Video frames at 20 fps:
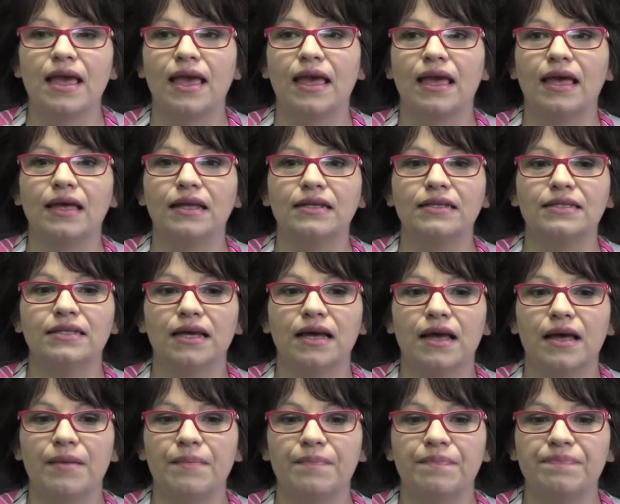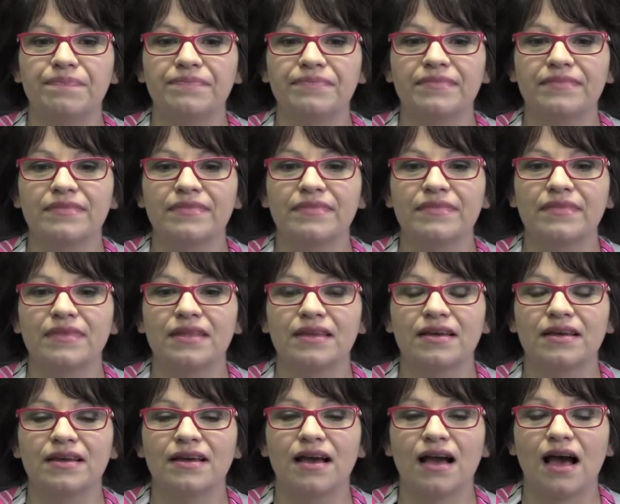And
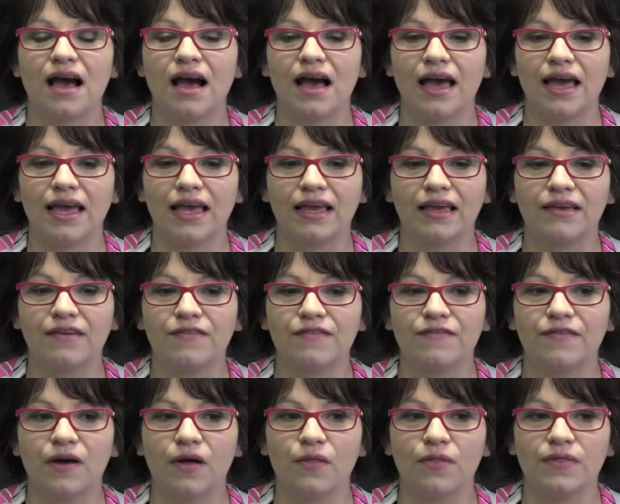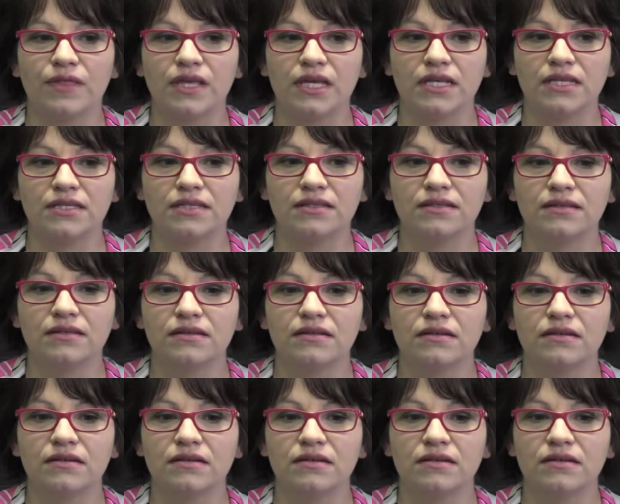I felt this